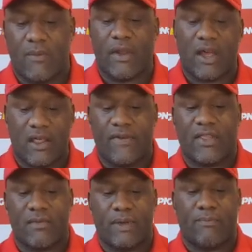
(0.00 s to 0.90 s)
I know they've had
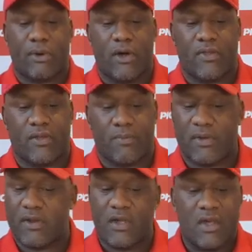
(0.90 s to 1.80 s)
some big prices,
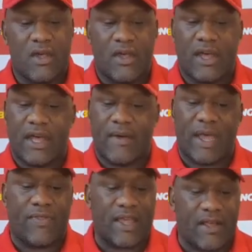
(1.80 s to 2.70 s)
but
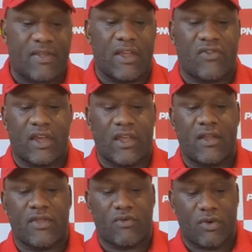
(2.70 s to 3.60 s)
at the
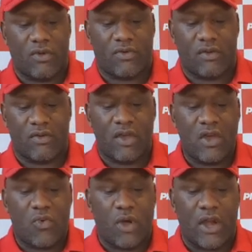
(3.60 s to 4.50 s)
SCG, the Roosters,
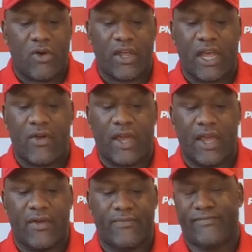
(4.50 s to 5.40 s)
where do I go
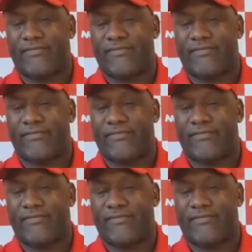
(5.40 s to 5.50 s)
here?